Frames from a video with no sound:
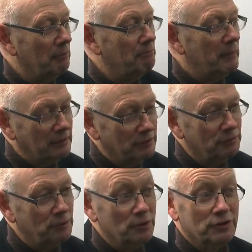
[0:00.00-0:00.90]

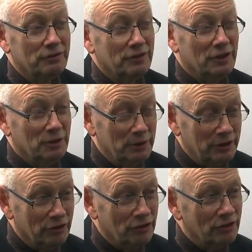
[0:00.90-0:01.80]
metaphors of
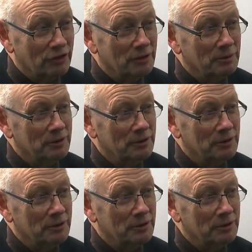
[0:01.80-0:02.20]
coercion